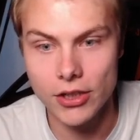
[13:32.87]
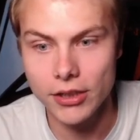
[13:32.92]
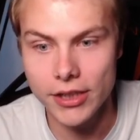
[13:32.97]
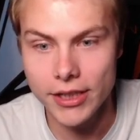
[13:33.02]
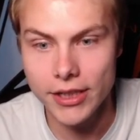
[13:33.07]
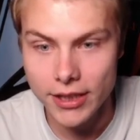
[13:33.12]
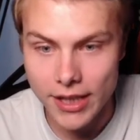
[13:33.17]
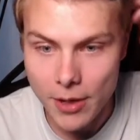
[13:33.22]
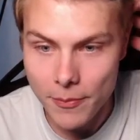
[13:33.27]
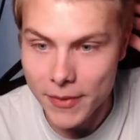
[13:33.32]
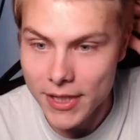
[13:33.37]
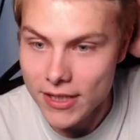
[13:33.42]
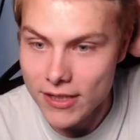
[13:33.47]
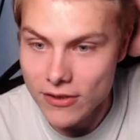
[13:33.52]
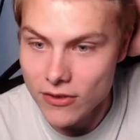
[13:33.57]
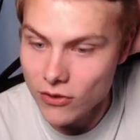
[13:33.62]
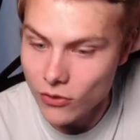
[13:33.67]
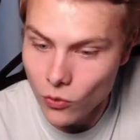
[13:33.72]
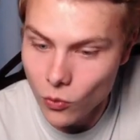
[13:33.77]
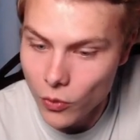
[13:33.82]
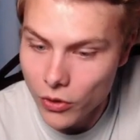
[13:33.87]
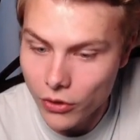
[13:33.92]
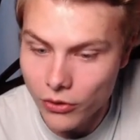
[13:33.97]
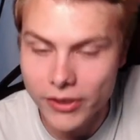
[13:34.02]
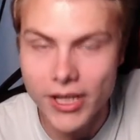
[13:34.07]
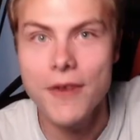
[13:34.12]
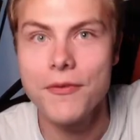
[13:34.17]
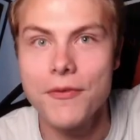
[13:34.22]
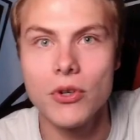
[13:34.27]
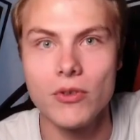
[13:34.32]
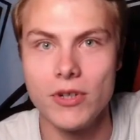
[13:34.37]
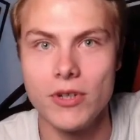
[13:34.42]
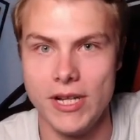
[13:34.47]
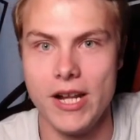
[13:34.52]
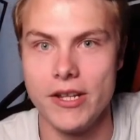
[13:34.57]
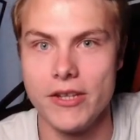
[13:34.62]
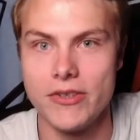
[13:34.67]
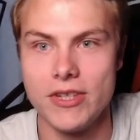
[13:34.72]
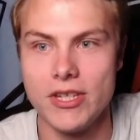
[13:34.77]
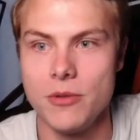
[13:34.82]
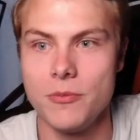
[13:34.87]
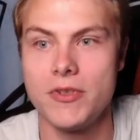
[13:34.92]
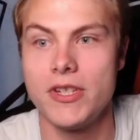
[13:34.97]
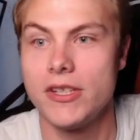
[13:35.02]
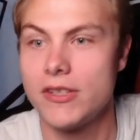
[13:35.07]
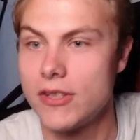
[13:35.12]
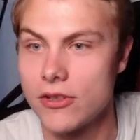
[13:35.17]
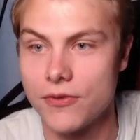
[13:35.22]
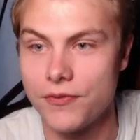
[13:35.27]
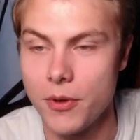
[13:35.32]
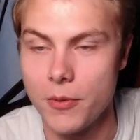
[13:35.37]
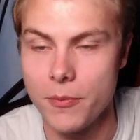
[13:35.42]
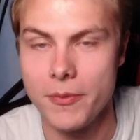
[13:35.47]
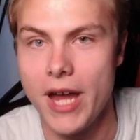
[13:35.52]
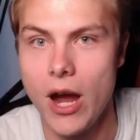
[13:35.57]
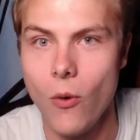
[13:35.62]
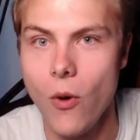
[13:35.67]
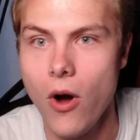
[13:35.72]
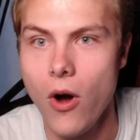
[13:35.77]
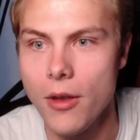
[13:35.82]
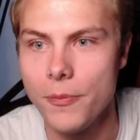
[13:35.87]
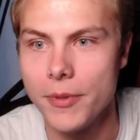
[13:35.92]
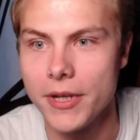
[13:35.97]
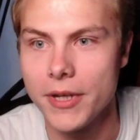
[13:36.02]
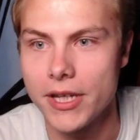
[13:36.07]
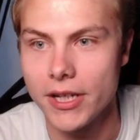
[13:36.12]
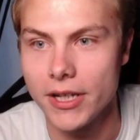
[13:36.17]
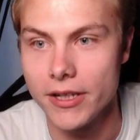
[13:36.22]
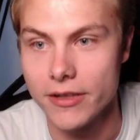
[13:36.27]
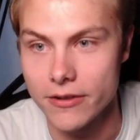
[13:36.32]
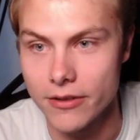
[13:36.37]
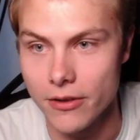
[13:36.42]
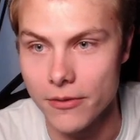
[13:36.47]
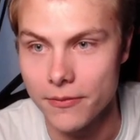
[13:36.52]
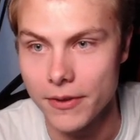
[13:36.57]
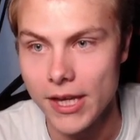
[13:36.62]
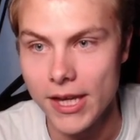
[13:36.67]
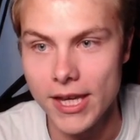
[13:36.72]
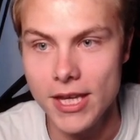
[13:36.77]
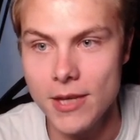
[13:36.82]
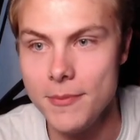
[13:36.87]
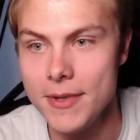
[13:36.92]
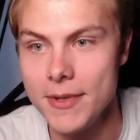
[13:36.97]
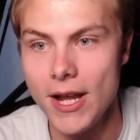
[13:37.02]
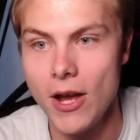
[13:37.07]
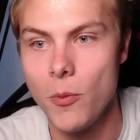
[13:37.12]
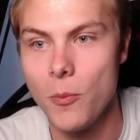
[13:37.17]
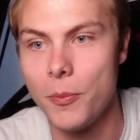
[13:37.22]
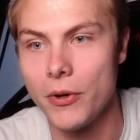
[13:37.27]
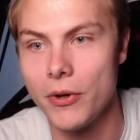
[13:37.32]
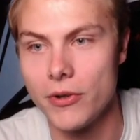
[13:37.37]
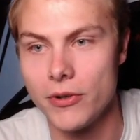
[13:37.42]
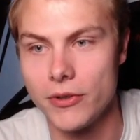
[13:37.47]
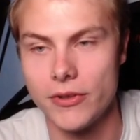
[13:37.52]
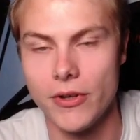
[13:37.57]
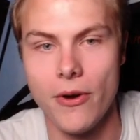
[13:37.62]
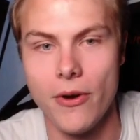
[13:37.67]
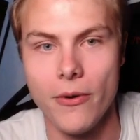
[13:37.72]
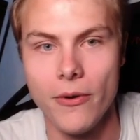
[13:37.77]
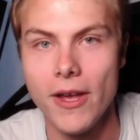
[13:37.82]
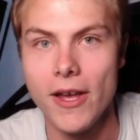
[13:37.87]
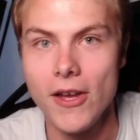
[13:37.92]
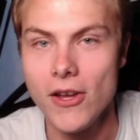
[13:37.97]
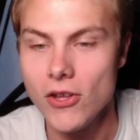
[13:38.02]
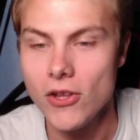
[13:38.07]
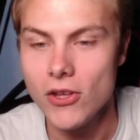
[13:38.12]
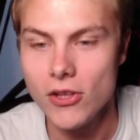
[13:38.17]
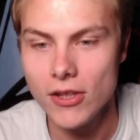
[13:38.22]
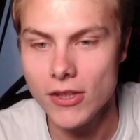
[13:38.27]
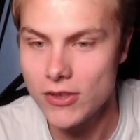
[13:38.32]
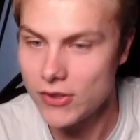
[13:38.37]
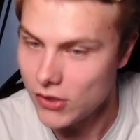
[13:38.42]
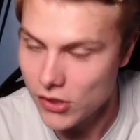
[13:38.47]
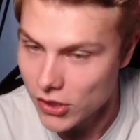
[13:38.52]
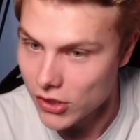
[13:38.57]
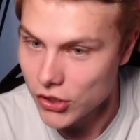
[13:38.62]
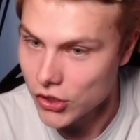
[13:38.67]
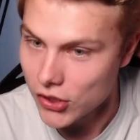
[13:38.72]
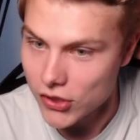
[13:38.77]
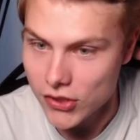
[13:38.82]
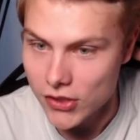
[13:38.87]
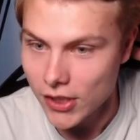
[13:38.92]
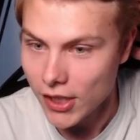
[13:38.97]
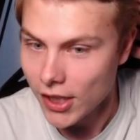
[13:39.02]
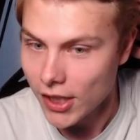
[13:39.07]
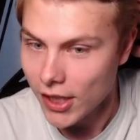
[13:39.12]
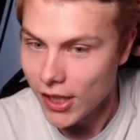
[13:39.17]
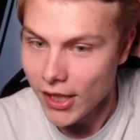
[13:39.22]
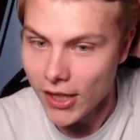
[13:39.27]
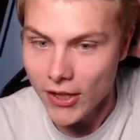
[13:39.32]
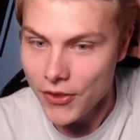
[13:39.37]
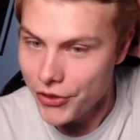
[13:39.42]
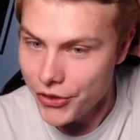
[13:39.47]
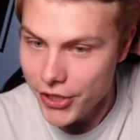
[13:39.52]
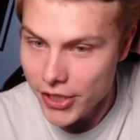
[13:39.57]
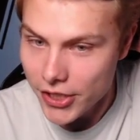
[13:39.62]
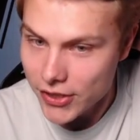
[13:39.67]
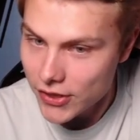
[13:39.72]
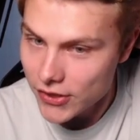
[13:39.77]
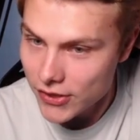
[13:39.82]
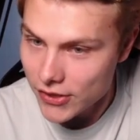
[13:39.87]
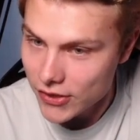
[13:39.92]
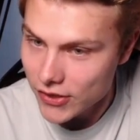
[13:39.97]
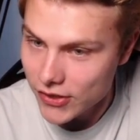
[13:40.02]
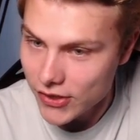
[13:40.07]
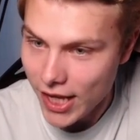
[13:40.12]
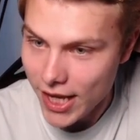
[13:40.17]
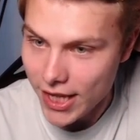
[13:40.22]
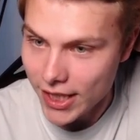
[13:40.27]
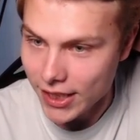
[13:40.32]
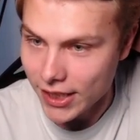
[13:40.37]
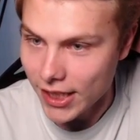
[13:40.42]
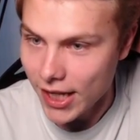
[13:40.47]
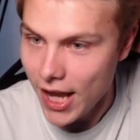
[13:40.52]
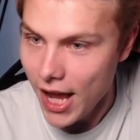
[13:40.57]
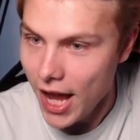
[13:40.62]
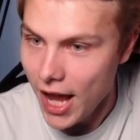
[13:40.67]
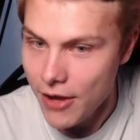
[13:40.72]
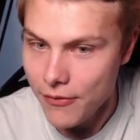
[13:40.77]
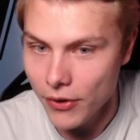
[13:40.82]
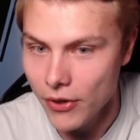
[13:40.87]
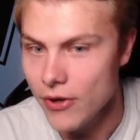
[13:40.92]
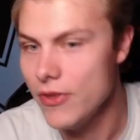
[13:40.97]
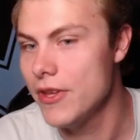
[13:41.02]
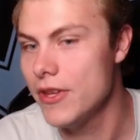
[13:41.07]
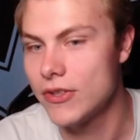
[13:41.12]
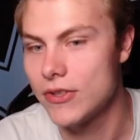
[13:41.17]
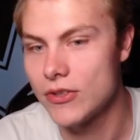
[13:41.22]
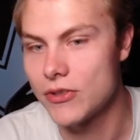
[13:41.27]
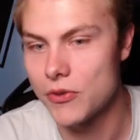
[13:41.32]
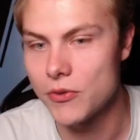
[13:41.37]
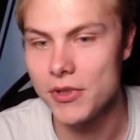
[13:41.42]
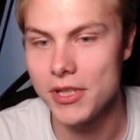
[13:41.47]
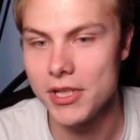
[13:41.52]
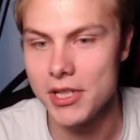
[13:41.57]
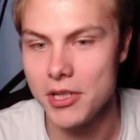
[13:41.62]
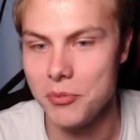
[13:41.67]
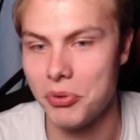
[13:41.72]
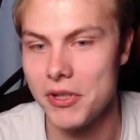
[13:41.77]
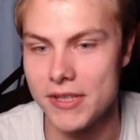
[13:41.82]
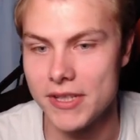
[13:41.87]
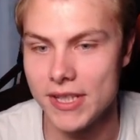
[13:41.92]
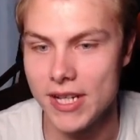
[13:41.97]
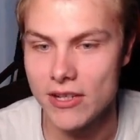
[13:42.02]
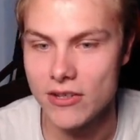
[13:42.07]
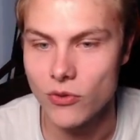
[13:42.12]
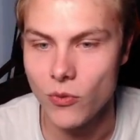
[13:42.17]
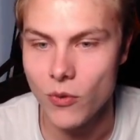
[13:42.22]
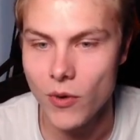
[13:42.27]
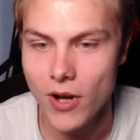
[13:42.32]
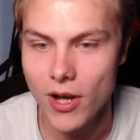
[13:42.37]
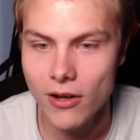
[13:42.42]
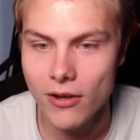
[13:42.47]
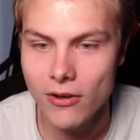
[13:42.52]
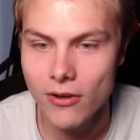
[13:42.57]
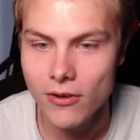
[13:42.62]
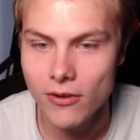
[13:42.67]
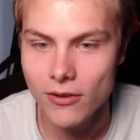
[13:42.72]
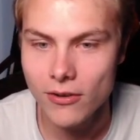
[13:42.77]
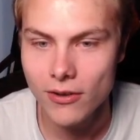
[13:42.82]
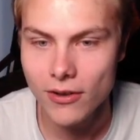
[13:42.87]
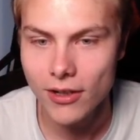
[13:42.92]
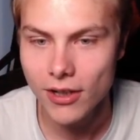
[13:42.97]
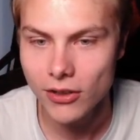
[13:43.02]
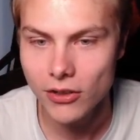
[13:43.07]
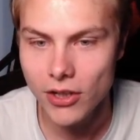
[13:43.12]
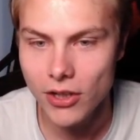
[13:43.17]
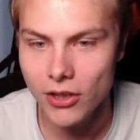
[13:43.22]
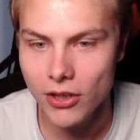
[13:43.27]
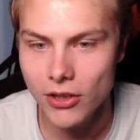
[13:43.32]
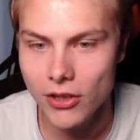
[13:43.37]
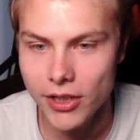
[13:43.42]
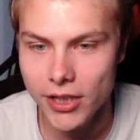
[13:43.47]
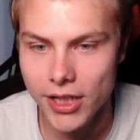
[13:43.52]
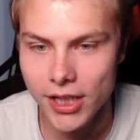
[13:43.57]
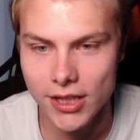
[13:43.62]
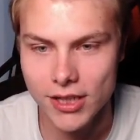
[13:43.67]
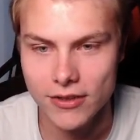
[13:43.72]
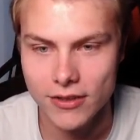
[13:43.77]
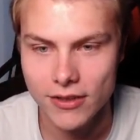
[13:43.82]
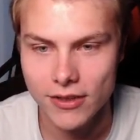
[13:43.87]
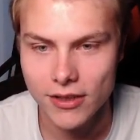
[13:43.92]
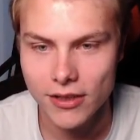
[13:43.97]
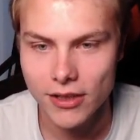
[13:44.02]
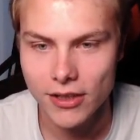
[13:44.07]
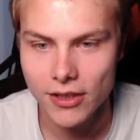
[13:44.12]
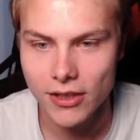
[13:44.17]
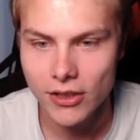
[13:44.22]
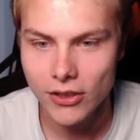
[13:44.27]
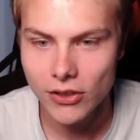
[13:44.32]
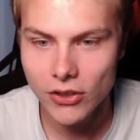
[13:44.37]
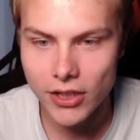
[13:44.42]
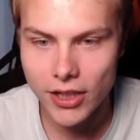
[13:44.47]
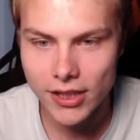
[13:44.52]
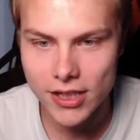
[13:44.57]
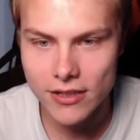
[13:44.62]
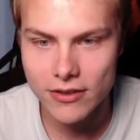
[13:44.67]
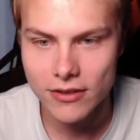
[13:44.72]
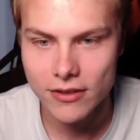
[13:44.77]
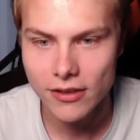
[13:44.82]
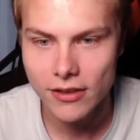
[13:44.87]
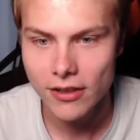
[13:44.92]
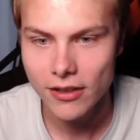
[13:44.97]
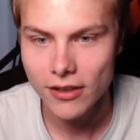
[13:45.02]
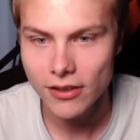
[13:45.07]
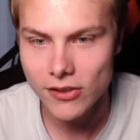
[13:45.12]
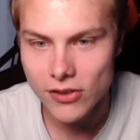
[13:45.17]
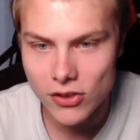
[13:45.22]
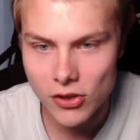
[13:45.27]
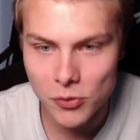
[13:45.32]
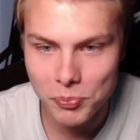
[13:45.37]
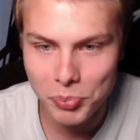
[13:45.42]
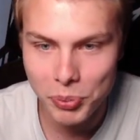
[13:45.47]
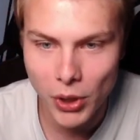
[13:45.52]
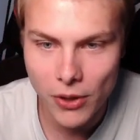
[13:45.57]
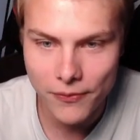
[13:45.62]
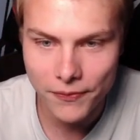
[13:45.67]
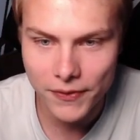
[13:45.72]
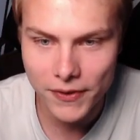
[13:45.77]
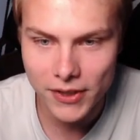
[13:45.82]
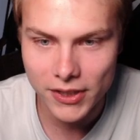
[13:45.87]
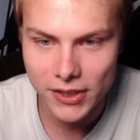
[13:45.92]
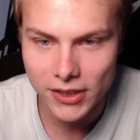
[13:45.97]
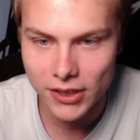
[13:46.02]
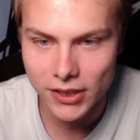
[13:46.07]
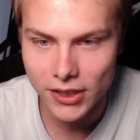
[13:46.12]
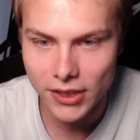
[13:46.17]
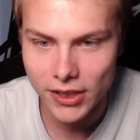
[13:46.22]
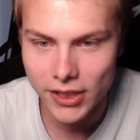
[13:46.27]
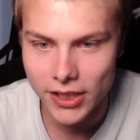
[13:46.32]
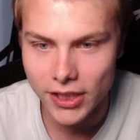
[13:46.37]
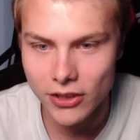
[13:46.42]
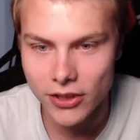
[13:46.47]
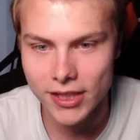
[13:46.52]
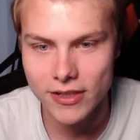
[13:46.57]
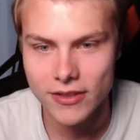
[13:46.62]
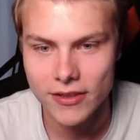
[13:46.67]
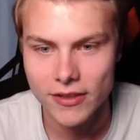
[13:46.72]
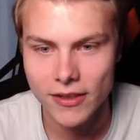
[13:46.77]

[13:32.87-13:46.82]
that means we'll never run out of CM6s from now on because of him and Alberto. It's just, this is insane. I've heard this is 3D printed as well. Look at this. Look at this. This is perfect. Like, look at this.